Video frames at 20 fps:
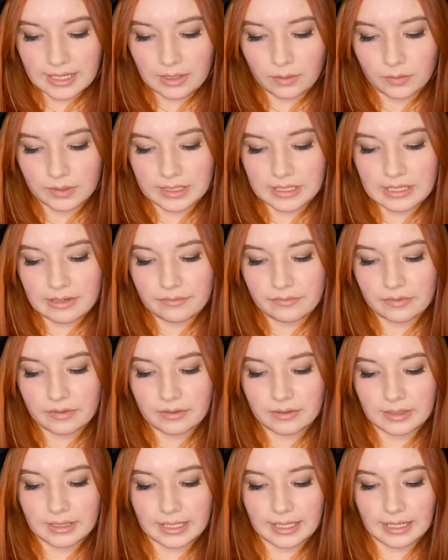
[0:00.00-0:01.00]
It was
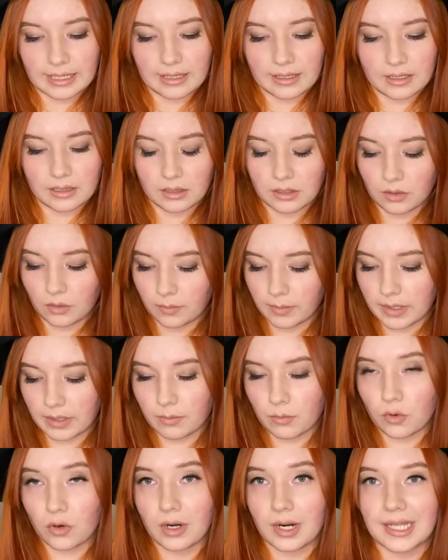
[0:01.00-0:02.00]
definitely a little bit
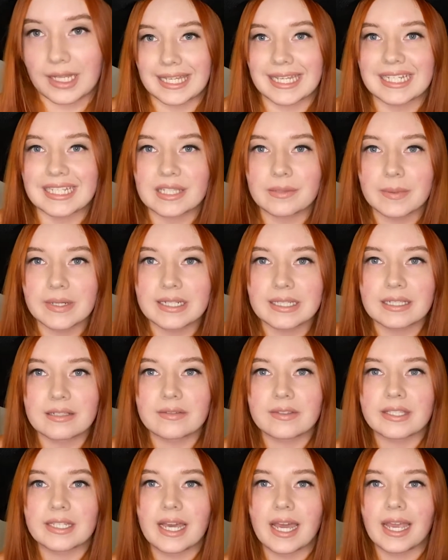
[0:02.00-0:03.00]
more
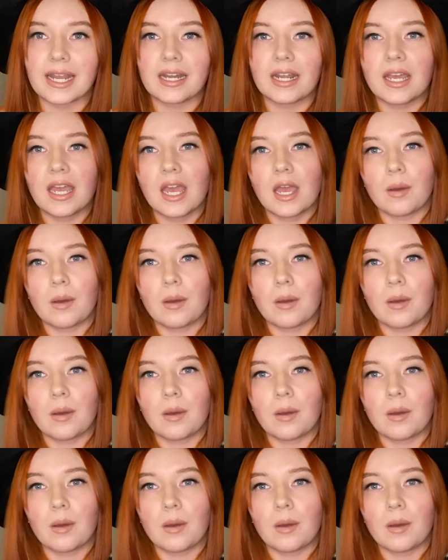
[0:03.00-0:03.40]
expensive side,